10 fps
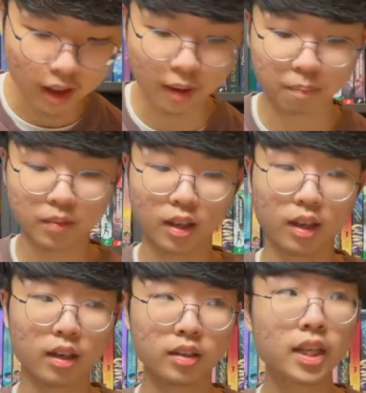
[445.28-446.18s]
and
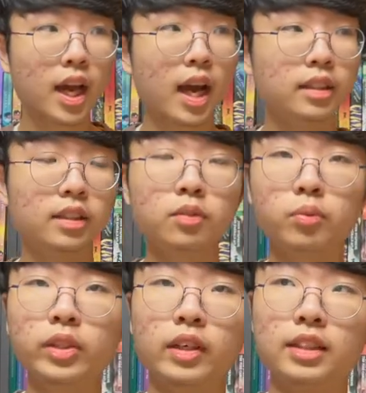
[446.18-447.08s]
yeah, I didn't
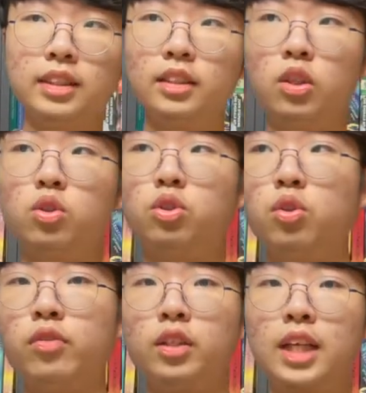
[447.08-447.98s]
realize that those two
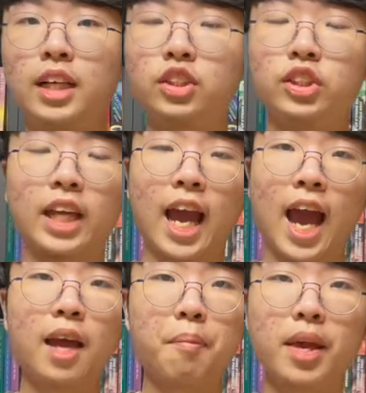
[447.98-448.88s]
things actually
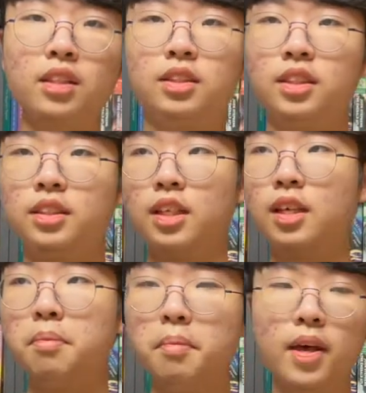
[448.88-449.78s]
had basis
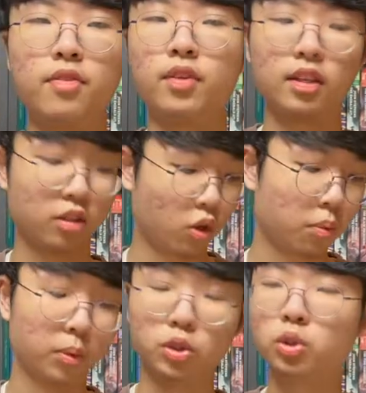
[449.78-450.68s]
in myth and in
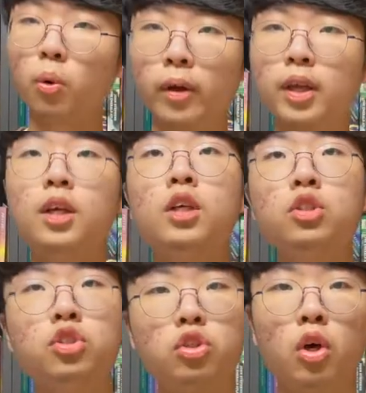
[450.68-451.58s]
Homer's story,
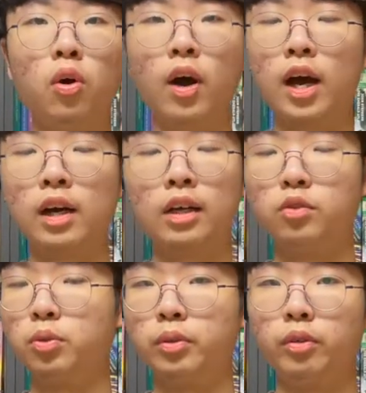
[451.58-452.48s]
so I, I
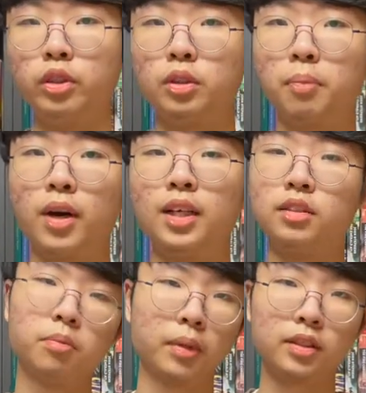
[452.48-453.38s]
was really, really surprised,
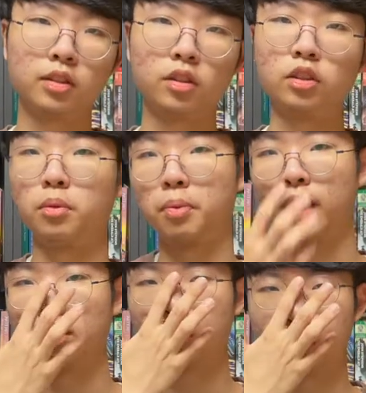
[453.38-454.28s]
pleasantly
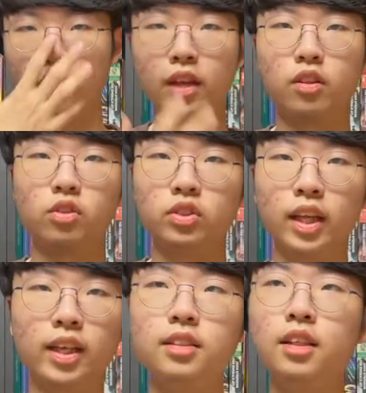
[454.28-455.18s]
surprised to find those
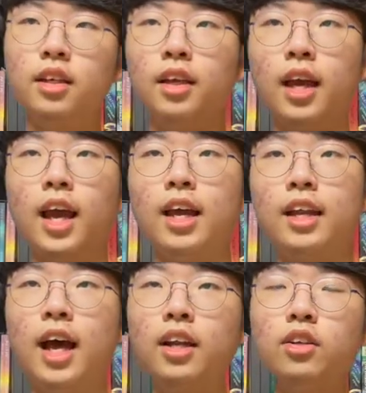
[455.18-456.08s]
things. And
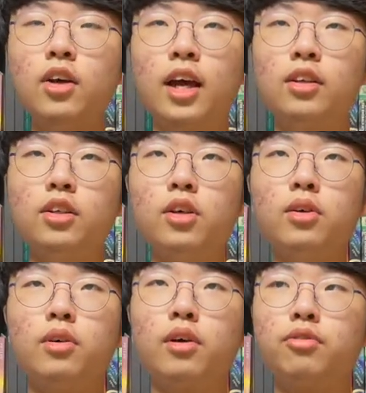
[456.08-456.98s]
I don't know, I don't
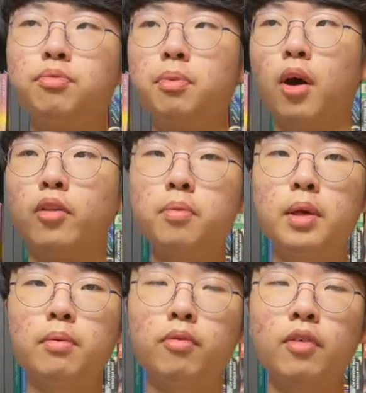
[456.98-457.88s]
know if other
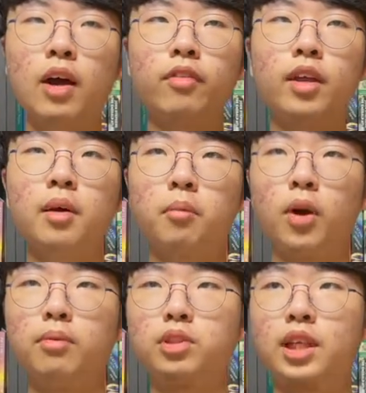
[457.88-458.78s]
people found them or
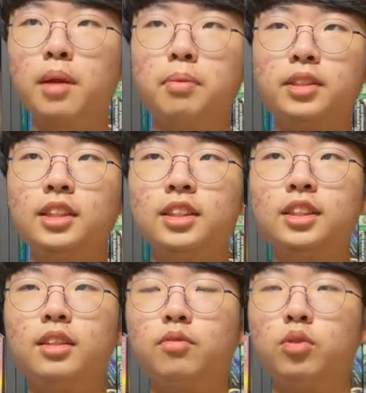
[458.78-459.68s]
I'm just
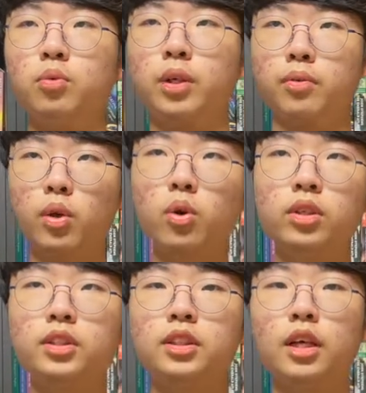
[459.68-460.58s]
hypersensitive to Rick
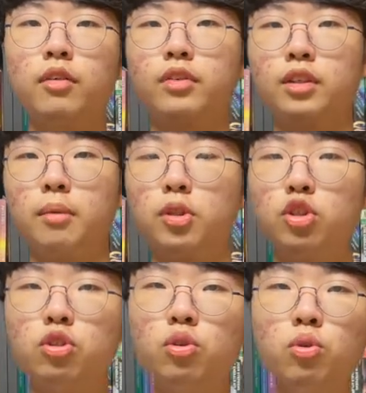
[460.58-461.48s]
Riordan stuff because I'm
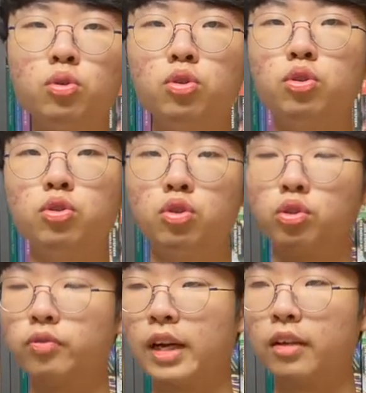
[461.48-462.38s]
a huge, huge, huge
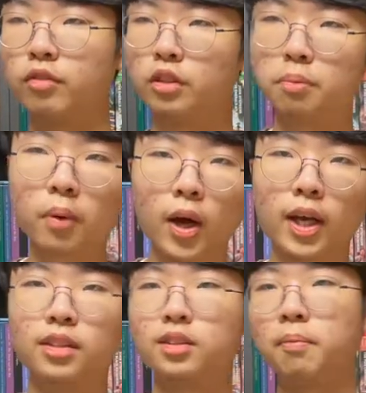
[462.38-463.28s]
fan of his
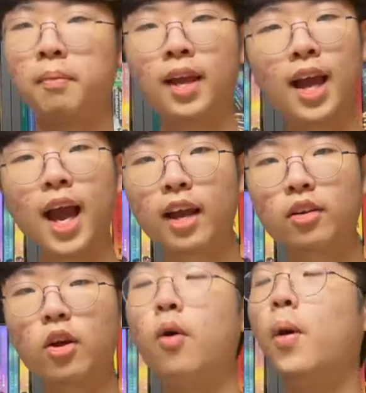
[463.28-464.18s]
bugs. I don't
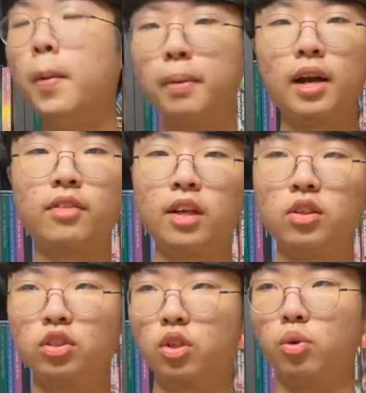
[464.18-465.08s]
know, but I thought it
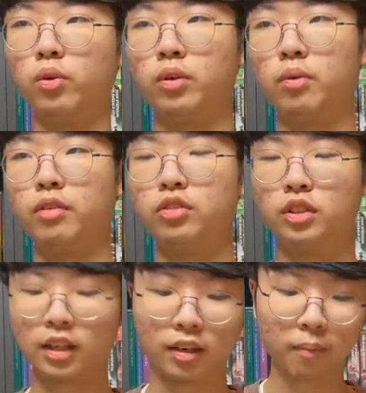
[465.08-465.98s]
was a cool little reference
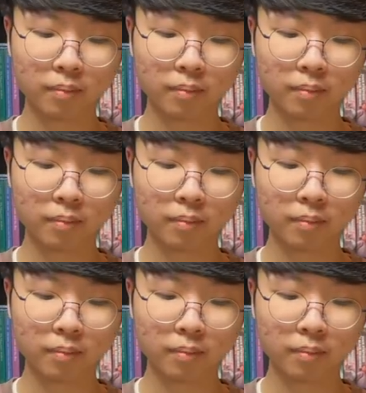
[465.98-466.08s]
there.